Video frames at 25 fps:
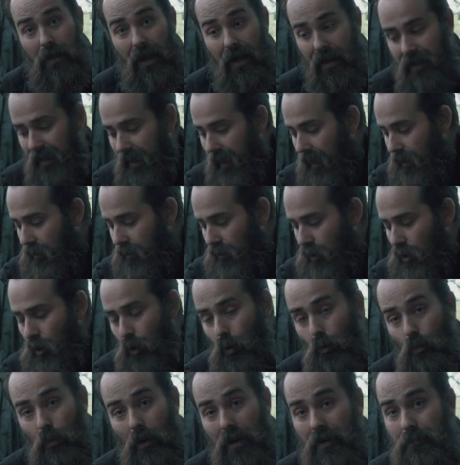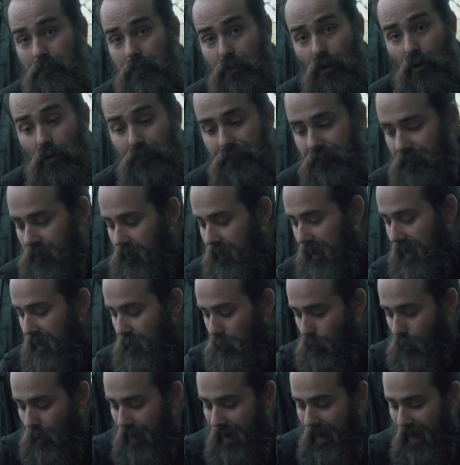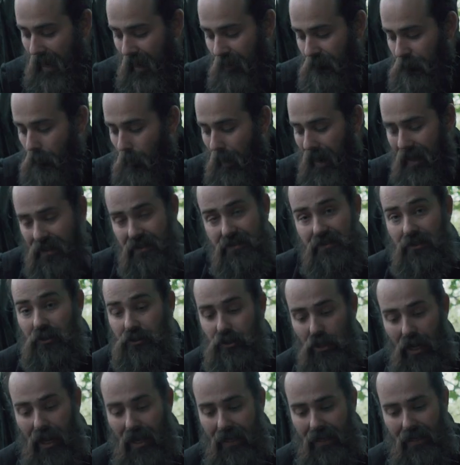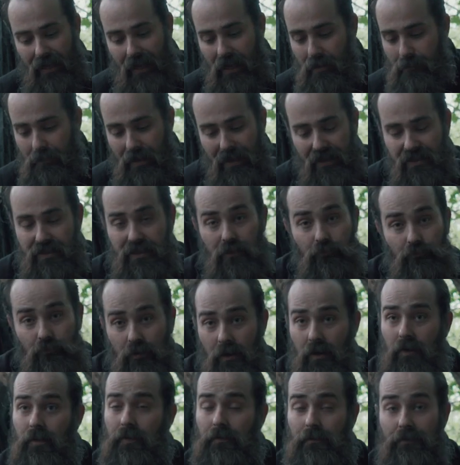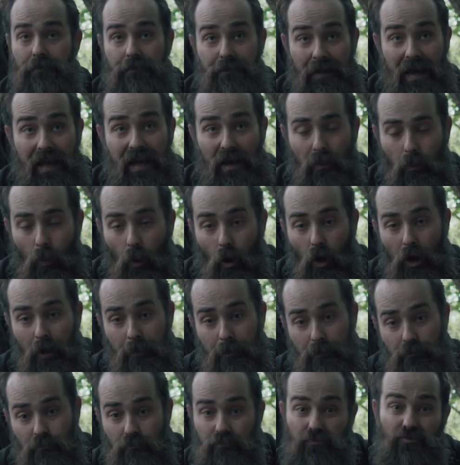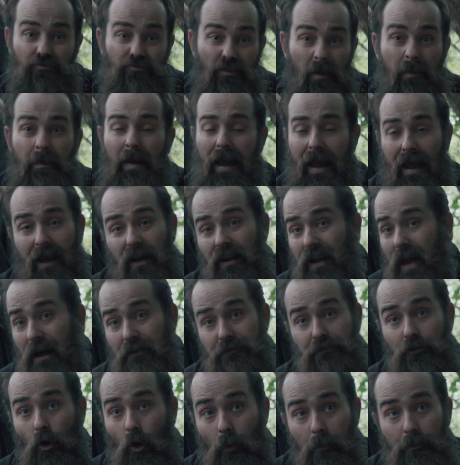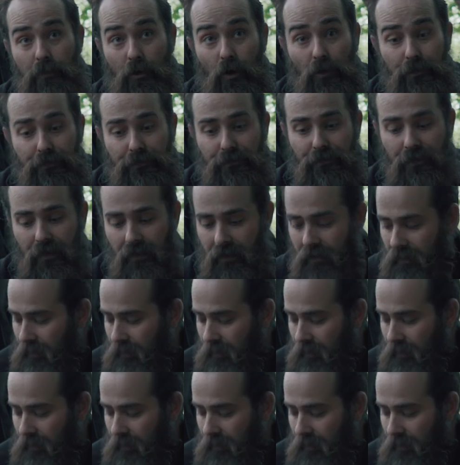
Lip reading: bit of kit. Windproof, lightweight. I've waxed the jacket. It makes it very water repellent, if not proof.